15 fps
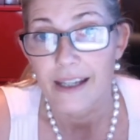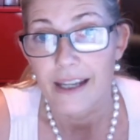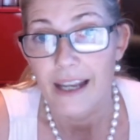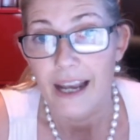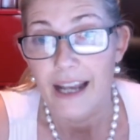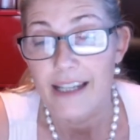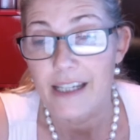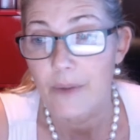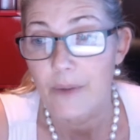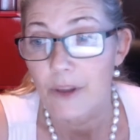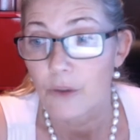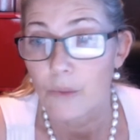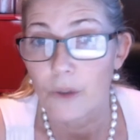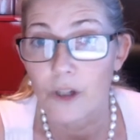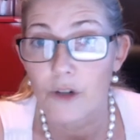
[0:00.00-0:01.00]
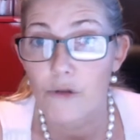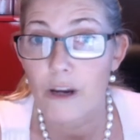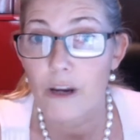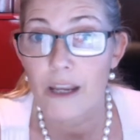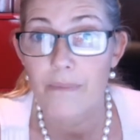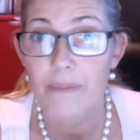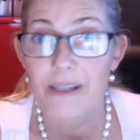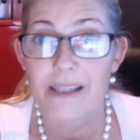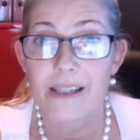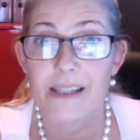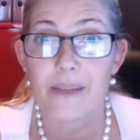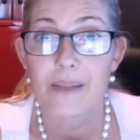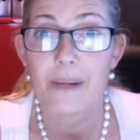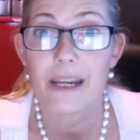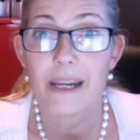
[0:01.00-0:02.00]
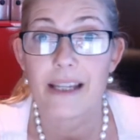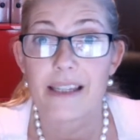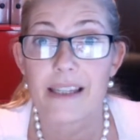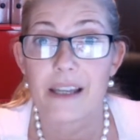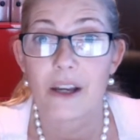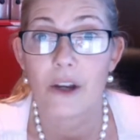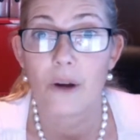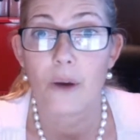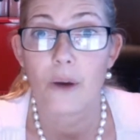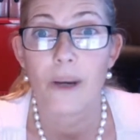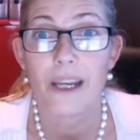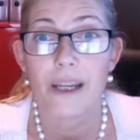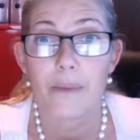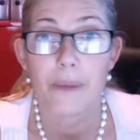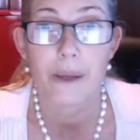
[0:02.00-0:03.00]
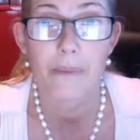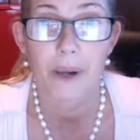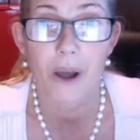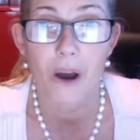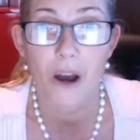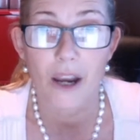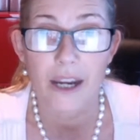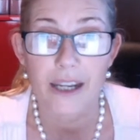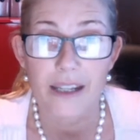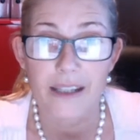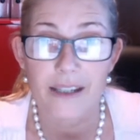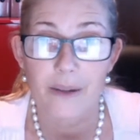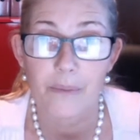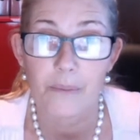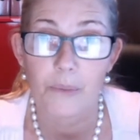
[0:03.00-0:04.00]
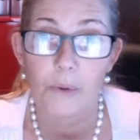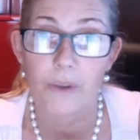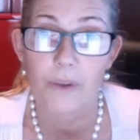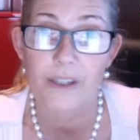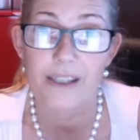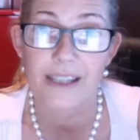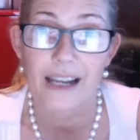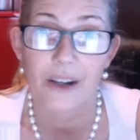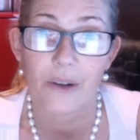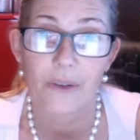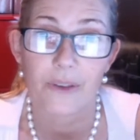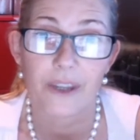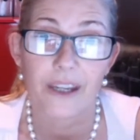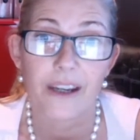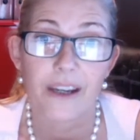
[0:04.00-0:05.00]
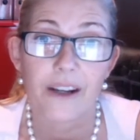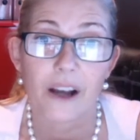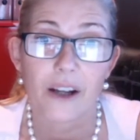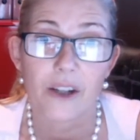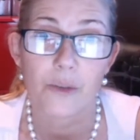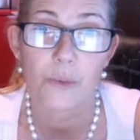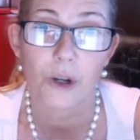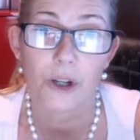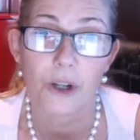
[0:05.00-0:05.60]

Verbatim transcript: And um, I thought, what a great business to be in. So I went in a bit blind, bought the salon thinking I could work